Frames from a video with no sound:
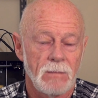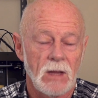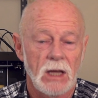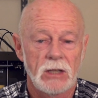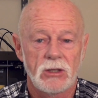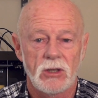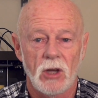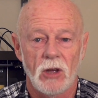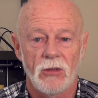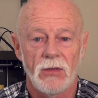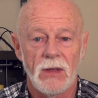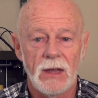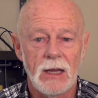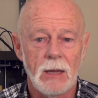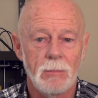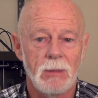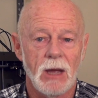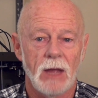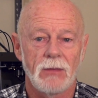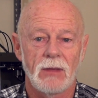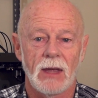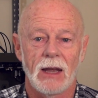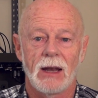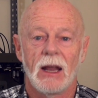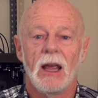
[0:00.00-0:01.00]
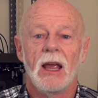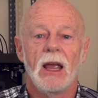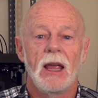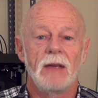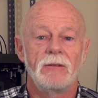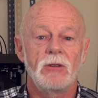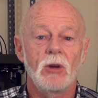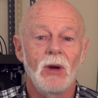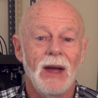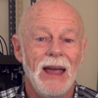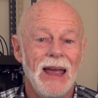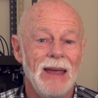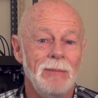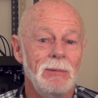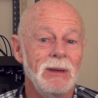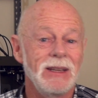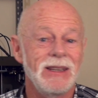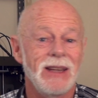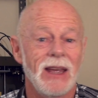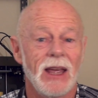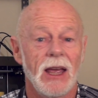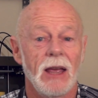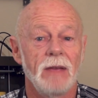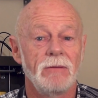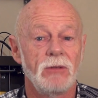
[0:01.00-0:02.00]
So think about that. If you're happy
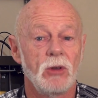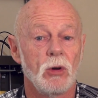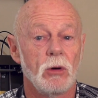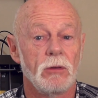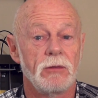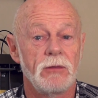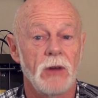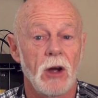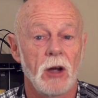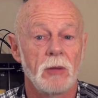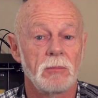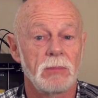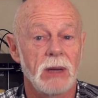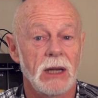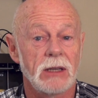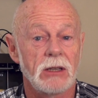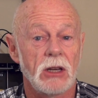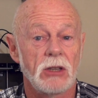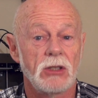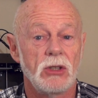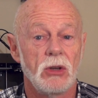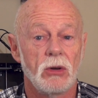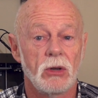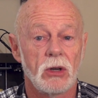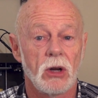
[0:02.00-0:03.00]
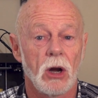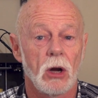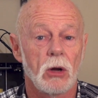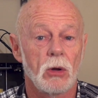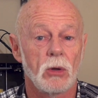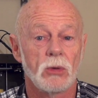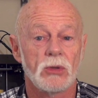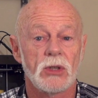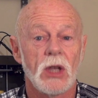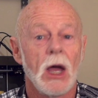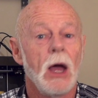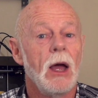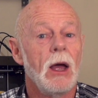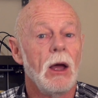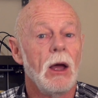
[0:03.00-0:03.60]
to have your phone plugged into your goggles